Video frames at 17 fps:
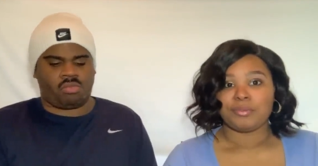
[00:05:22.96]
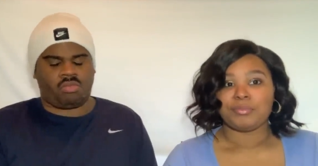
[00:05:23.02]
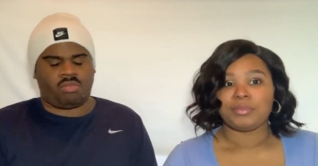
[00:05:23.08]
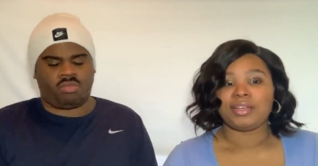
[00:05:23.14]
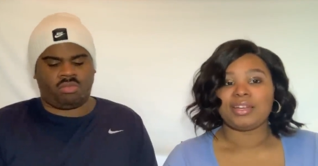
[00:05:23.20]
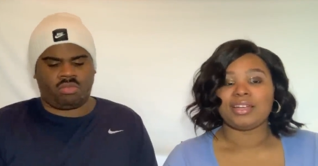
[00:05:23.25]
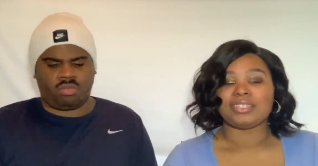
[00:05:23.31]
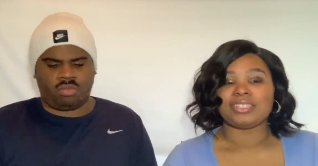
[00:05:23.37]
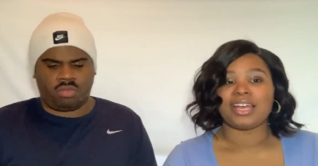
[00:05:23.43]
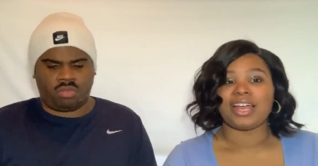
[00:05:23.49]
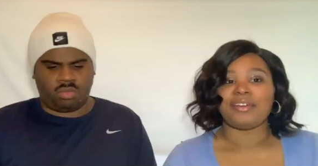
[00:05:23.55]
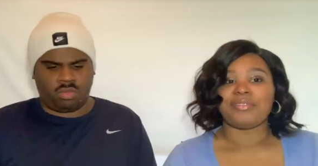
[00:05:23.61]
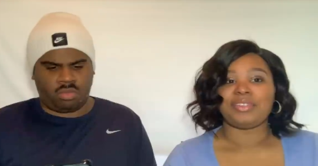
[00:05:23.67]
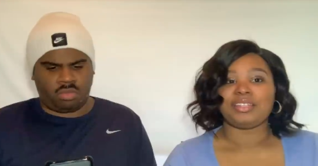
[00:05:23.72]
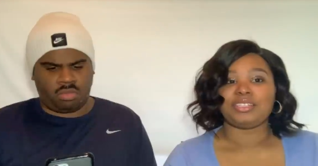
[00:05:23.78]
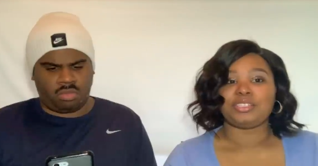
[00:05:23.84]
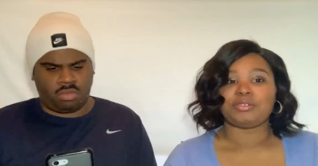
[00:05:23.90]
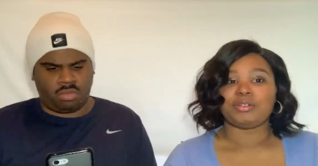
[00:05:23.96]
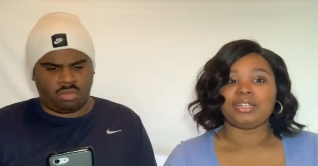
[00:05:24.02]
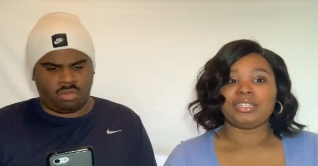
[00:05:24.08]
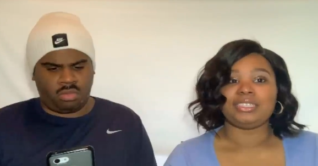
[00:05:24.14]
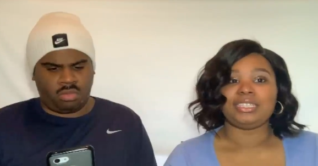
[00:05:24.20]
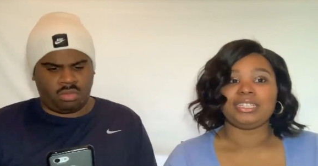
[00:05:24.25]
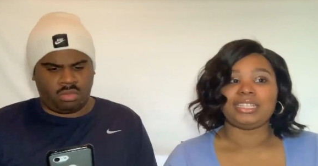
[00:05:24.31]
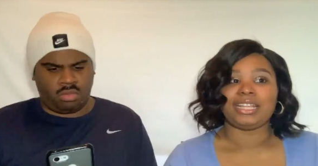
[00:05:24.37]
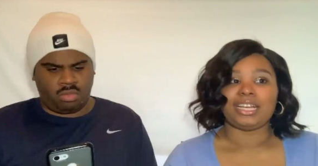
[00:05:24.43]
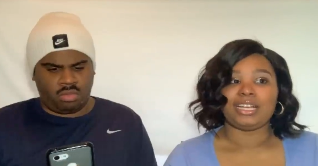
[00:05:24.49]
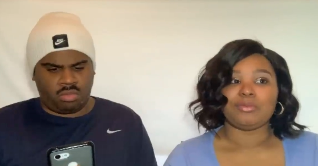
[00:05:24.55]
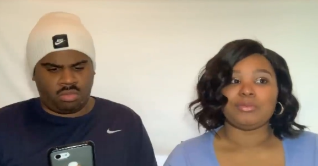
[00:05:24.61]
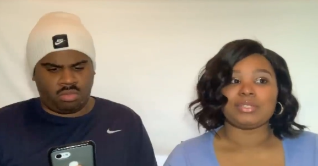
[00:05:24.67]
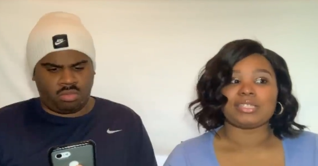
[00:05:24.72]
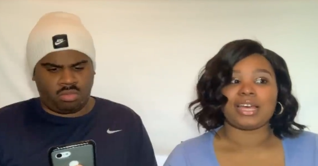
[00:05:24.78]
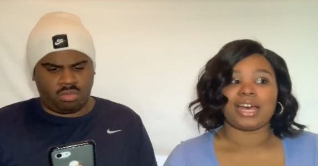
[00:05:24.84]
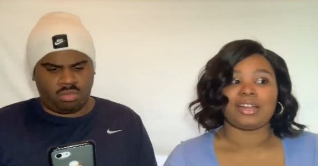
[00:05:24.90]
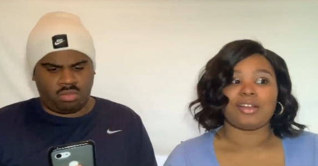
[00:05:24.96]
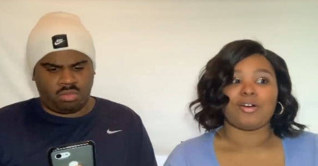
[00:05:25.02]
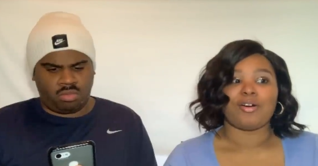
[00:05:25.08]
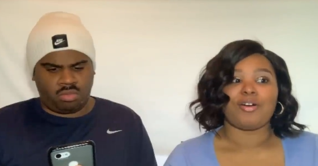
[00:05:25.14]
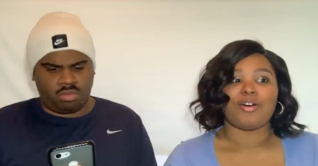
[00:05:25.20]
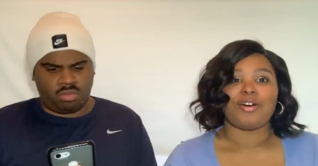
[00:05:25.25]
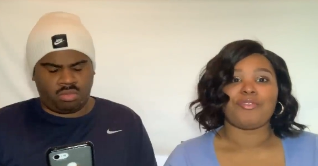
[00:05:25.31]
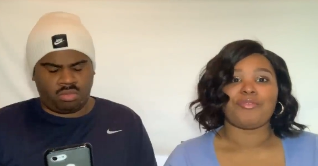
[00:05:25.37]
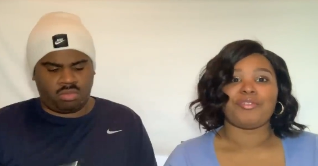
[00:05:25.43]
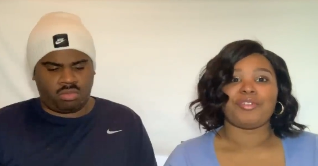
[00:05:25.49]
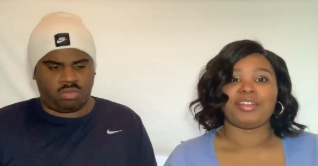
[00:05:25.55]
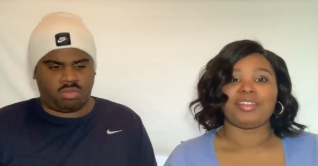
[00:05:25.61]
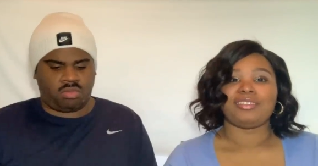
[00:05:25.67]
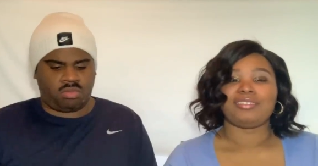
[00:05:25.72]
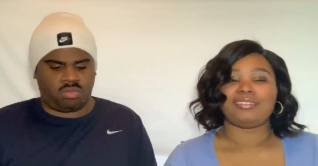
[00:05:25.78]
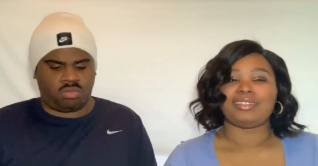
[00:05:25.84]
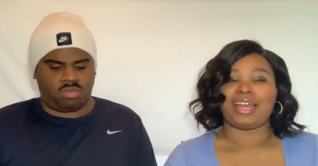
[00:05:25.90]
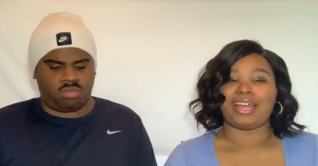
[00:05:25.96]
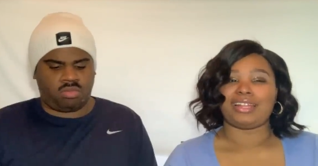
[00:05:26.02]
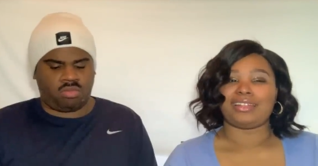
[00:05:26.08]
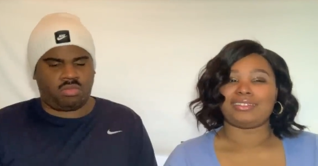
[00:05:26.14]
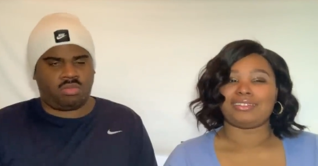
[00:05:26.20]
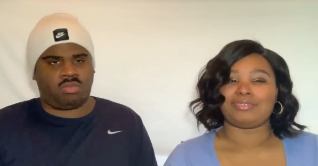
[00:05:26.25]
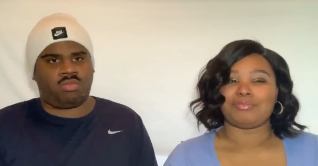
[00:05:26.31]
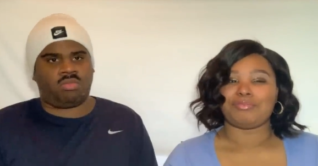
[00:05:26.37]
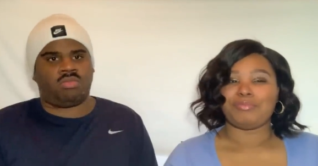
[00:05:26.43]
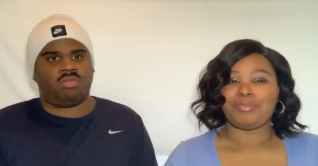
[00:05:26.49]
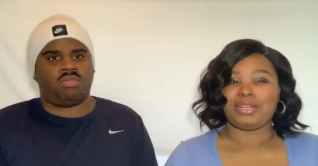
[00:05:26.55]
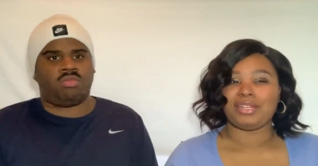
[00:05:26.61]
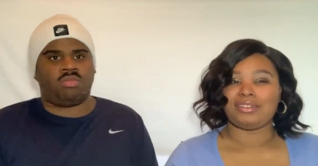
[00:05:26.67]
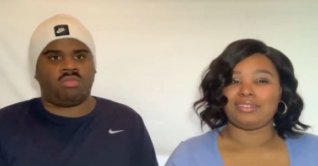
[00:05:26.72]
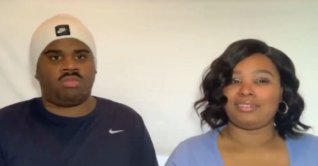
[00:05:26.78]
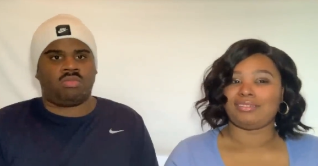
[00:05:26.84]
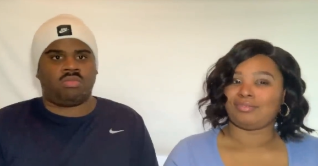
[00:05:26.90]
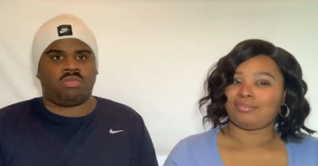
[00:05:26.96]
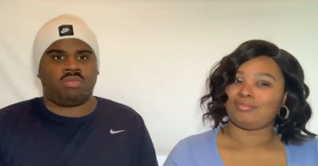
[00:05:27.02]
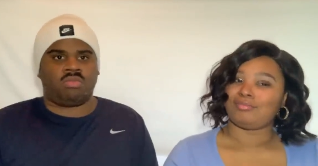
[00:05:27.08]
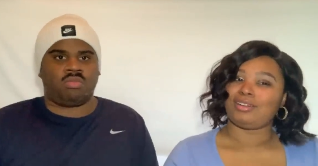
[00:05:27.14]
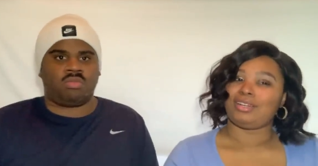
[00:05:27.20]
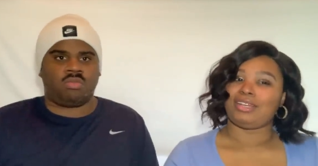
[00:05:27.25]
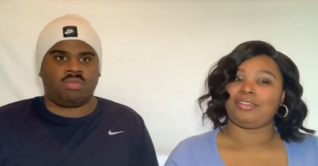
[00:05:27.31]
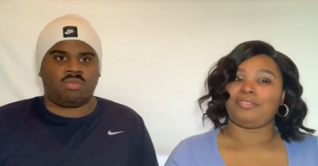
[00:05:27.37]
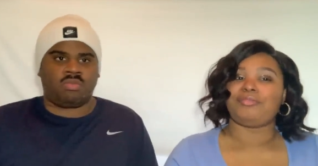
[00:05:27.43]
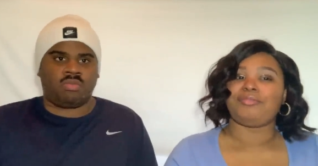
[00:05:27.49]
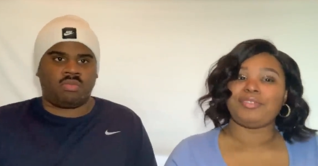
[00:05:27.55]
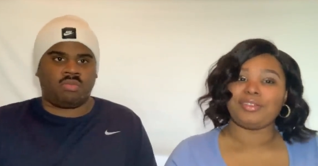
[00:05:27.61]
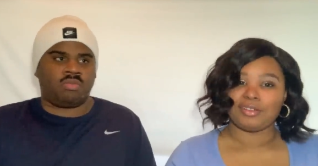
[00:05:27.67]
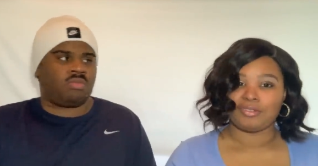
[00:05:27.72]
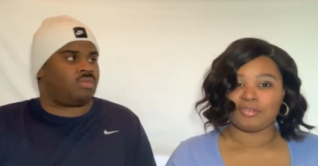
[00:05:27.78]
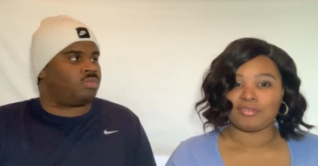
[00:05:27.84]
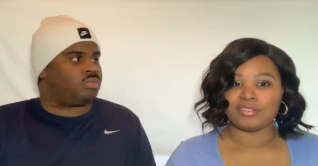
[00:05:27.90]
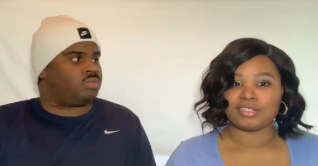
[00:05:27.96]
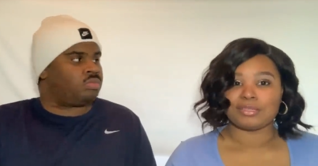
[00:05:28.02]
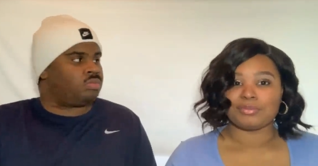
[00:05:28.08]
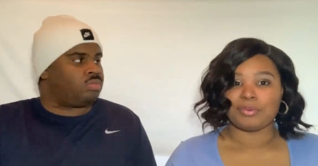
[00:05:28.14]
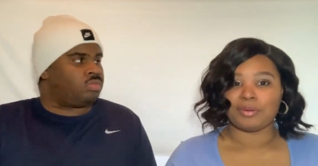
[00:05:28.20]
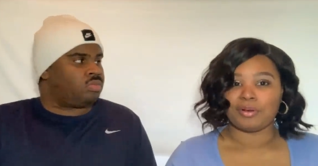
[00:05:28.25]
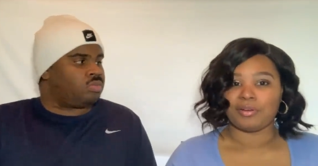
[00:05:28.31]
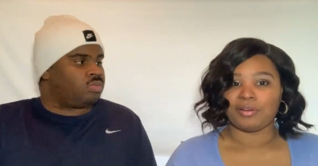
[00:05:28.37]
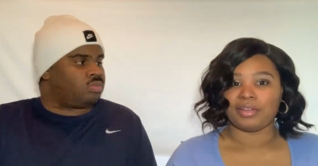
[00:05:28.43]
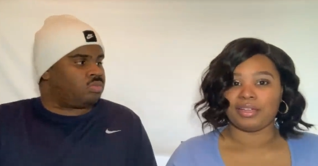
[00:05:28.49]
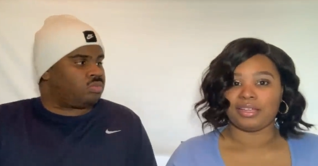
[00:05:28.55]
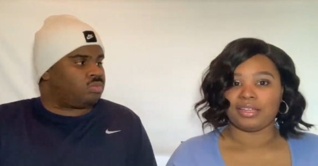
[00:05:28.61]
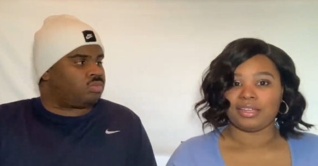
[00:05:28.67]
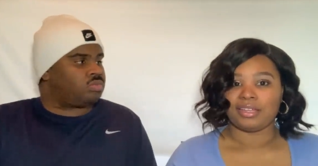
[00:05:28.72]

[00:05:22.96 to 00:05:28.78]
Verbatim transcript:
Speaker 1: because after Drake did that, it was kind of hard for like me to really feel Chris Paul.